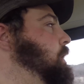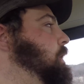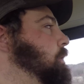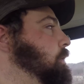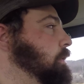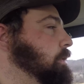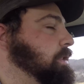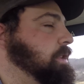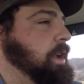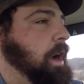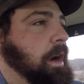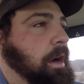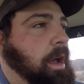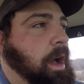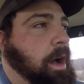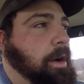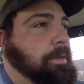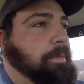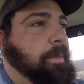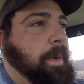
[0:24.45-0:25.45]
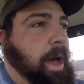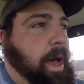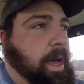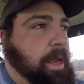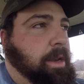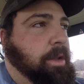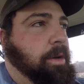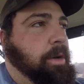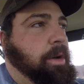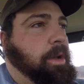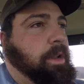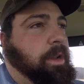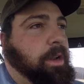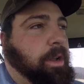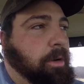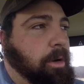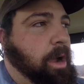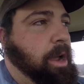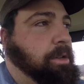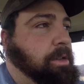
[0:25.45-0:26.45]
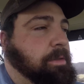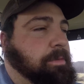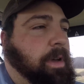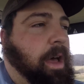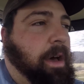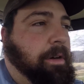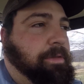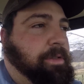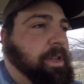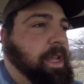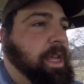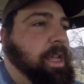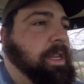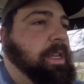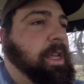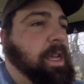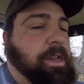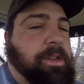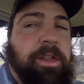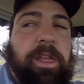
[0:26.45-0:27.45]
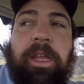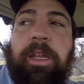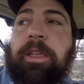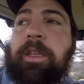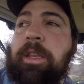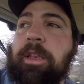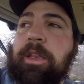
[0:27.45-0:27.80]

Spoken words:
We'll start off by doing an aggressive offset disking,